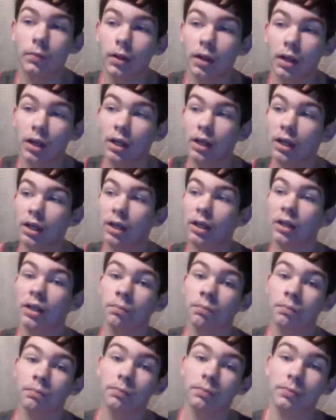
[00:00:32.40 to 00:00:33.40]
uh,
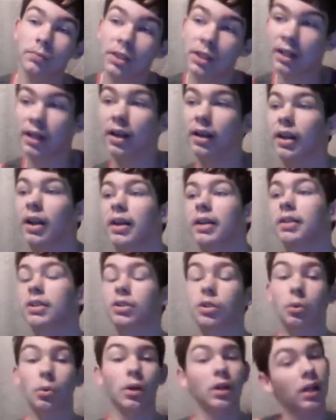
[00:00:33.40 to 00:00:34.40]
to get like
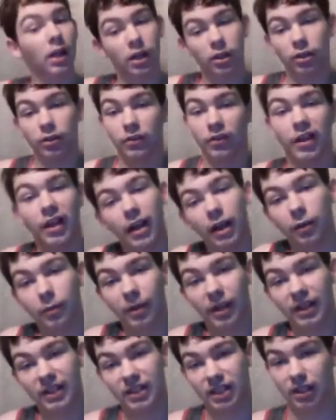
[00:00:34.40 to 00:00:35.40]
20 other video
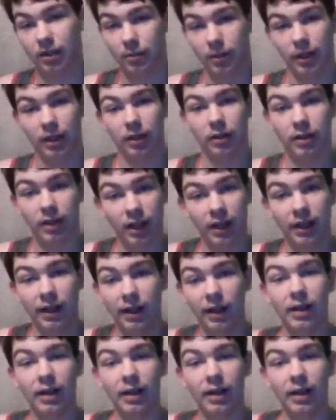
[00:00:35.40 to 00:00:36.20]
maids on me, okay?